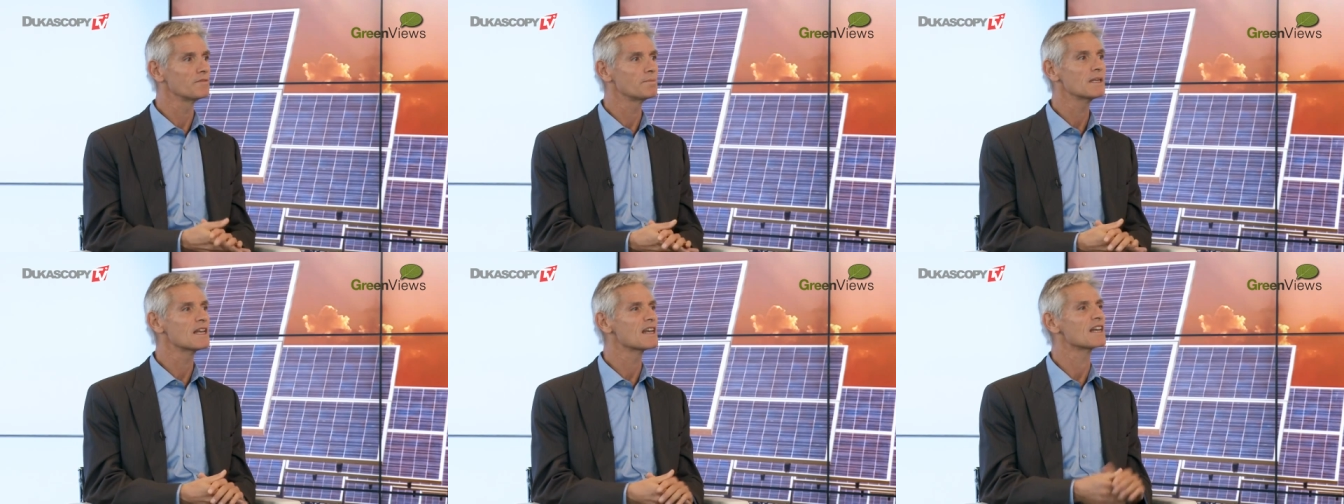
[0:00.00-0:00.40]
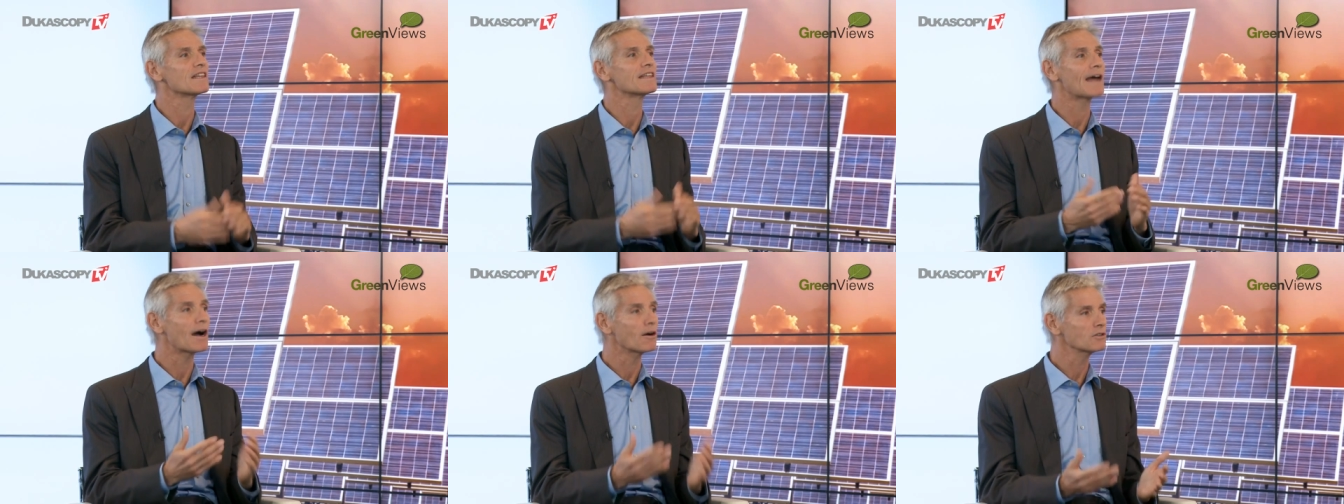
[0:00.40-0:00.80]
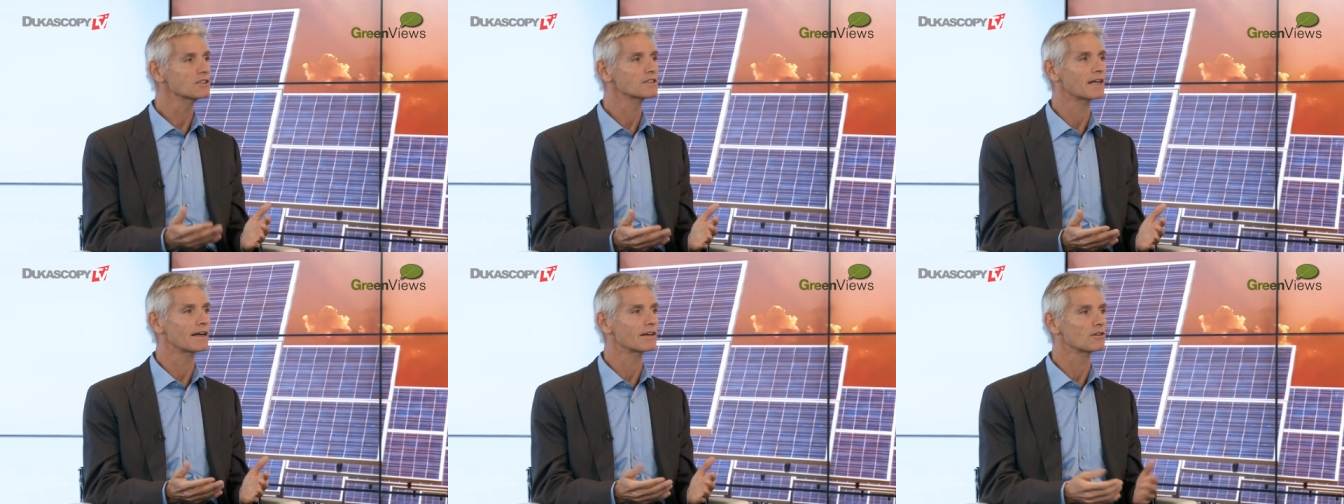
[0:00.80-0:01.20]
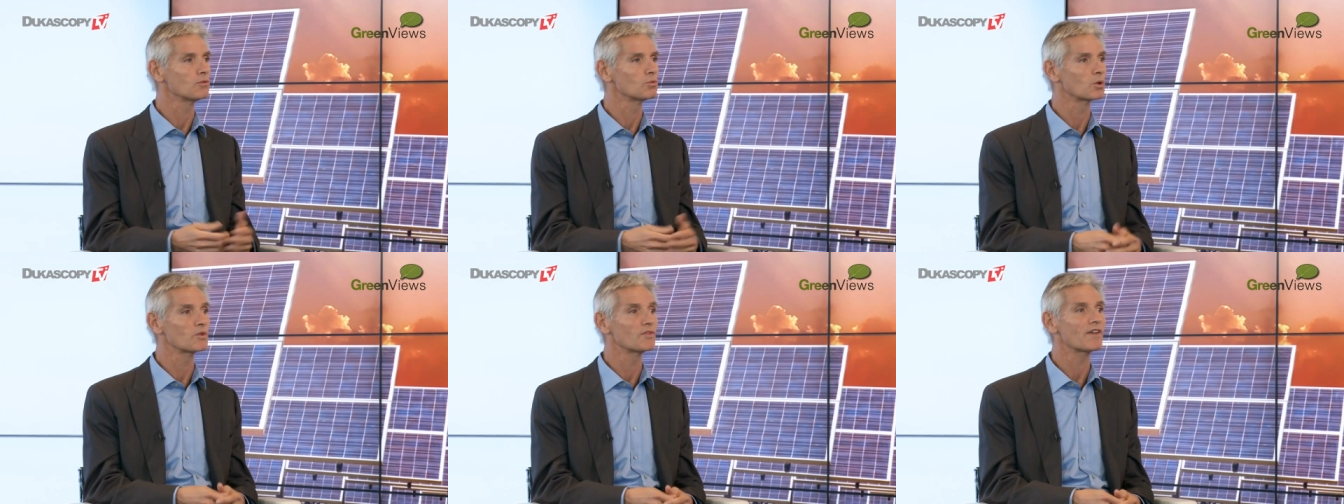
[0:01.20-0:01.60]
we've been in a down
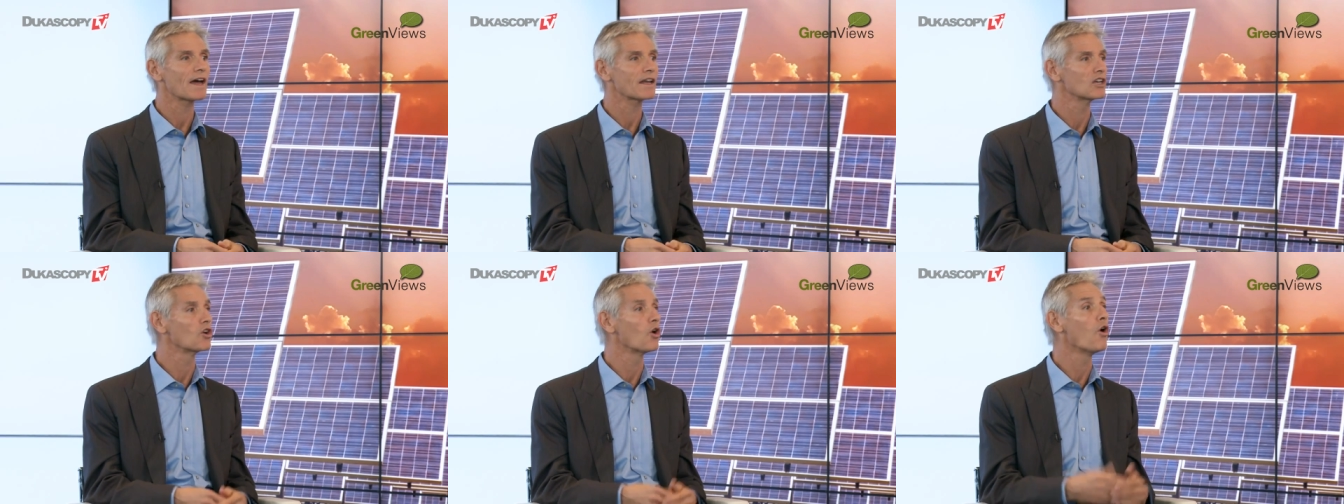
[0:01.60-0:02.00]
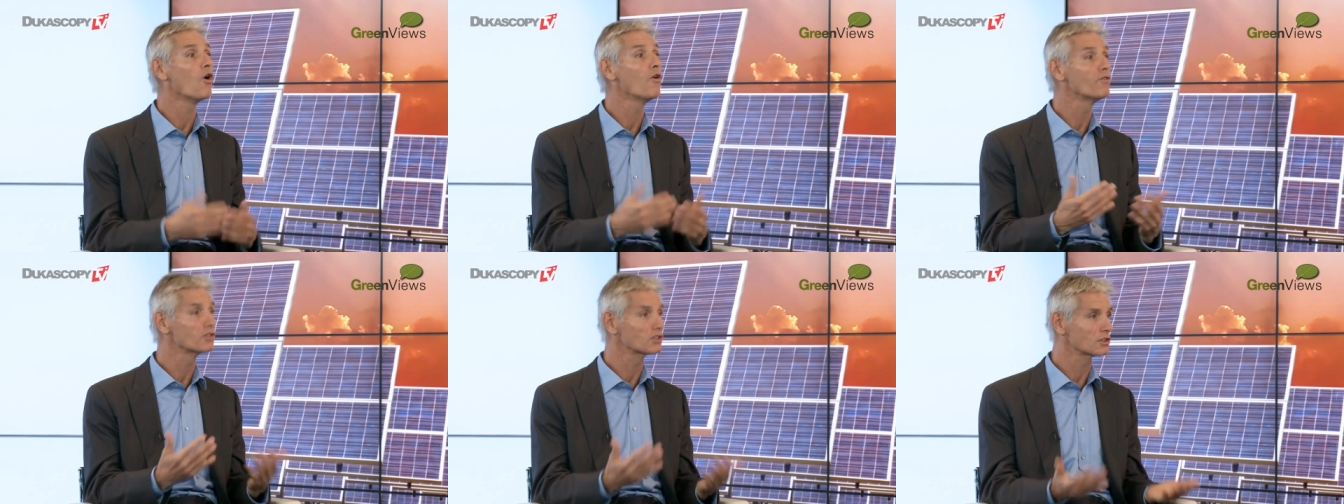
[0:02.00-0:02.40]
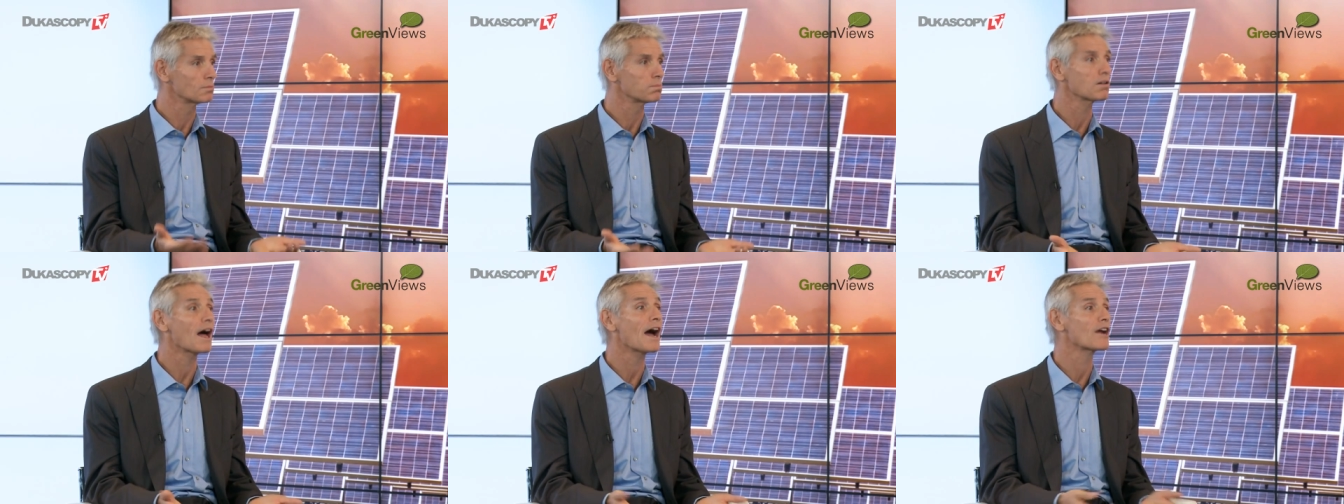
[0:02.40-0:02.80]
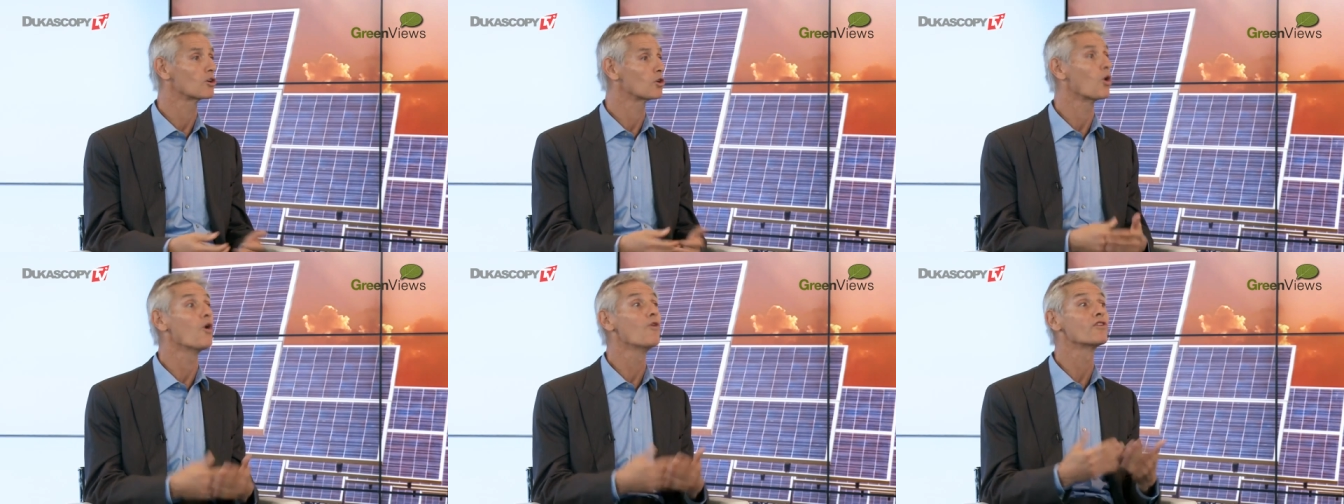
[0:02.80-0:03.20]
cycle where we've had an oversupply
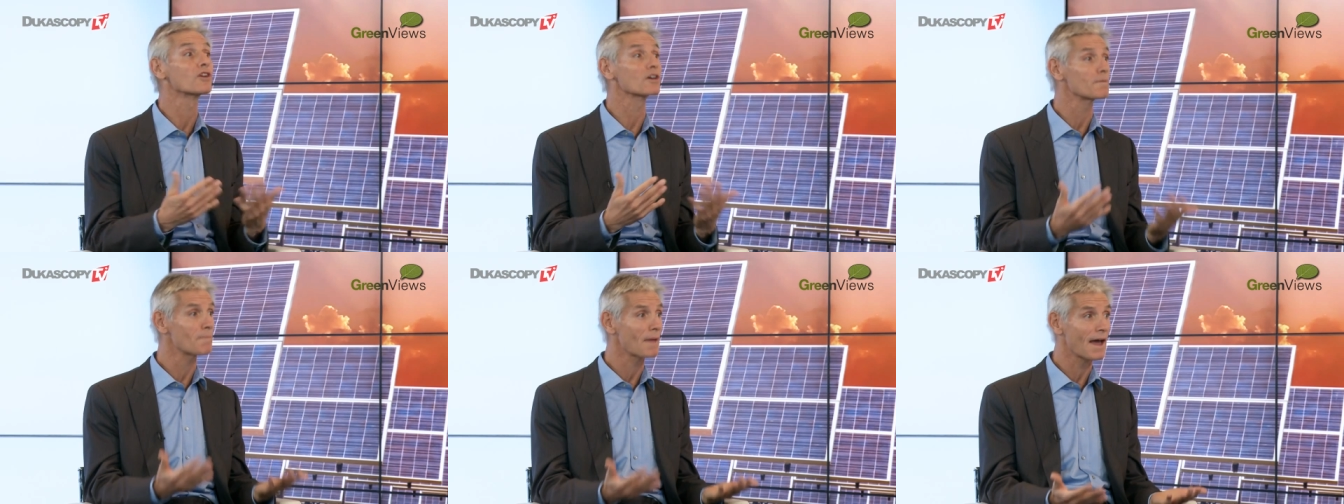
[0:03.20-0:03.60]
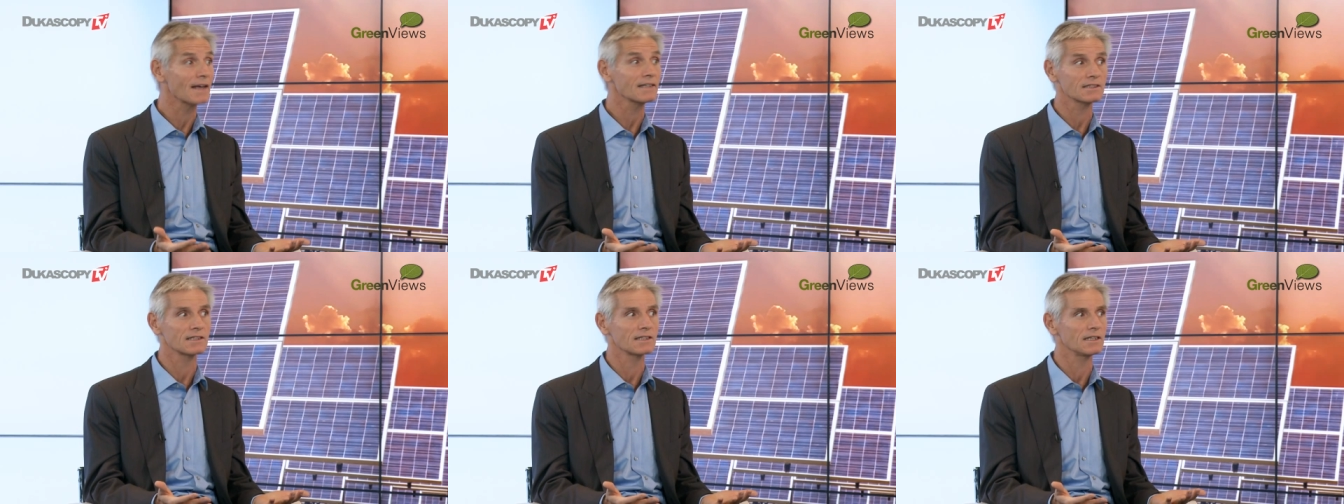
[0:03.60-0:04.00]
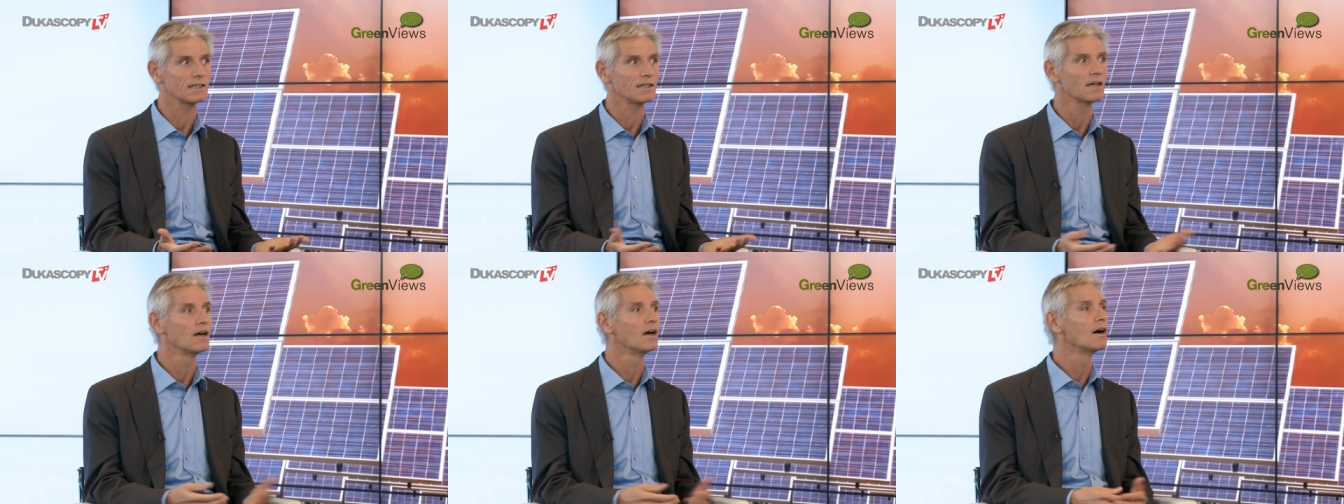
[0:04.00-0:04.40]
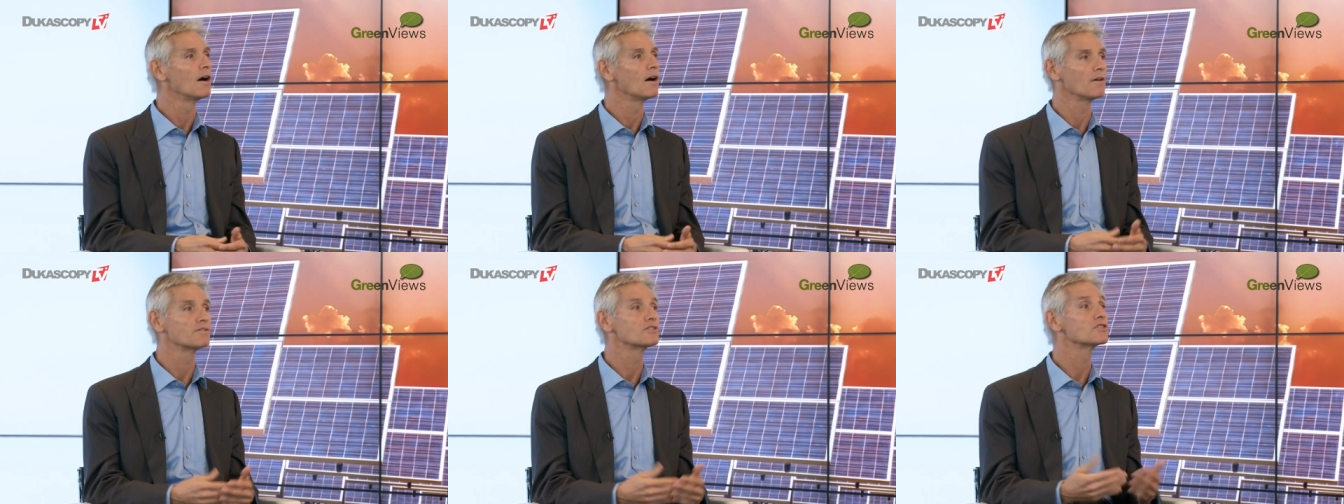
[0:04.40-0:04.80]
or overcapacity
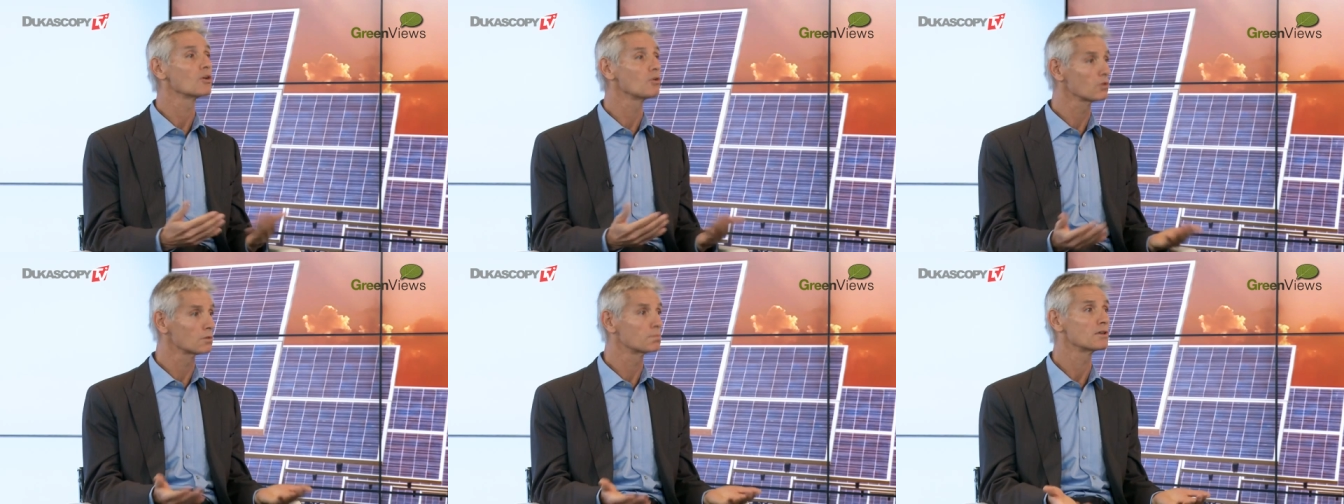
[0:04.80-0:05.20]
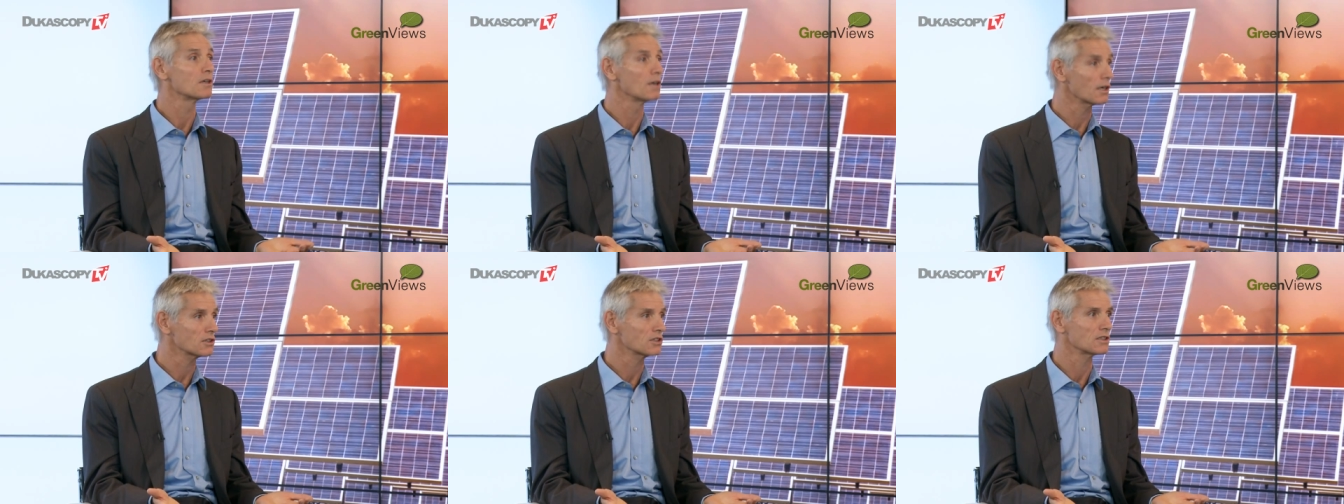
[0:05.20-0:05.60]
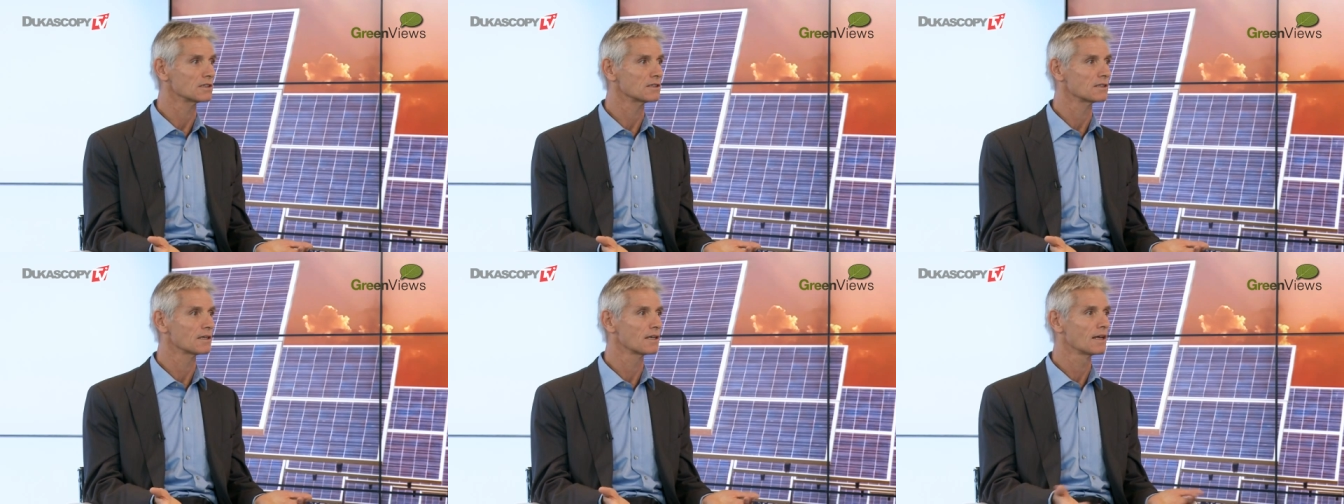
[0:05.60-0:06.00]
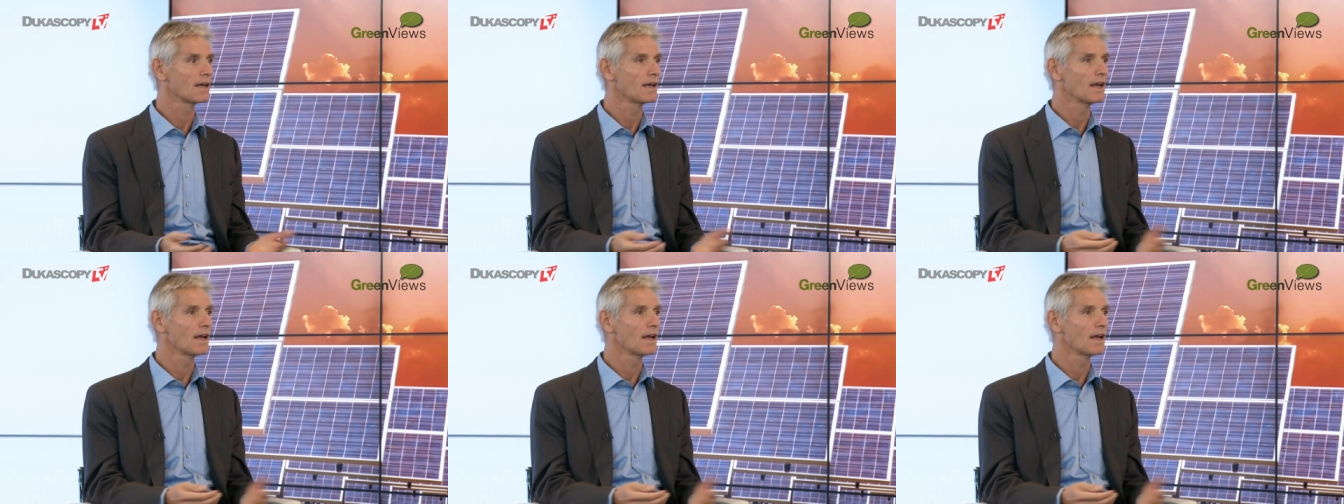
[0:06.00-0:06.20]
of solar production.